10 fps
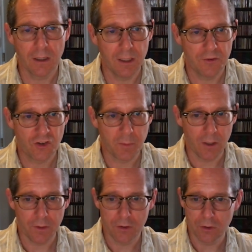instrumental
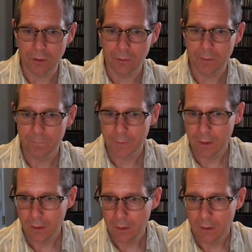interlude.
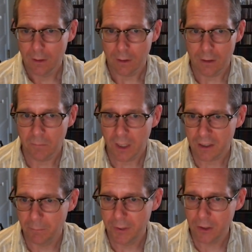My
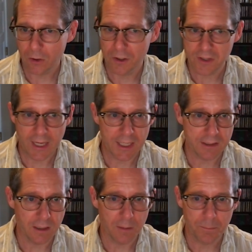computer is
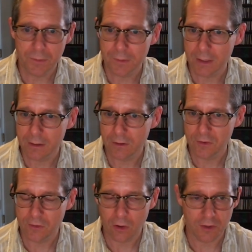acting up and
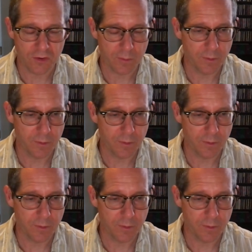distorting some of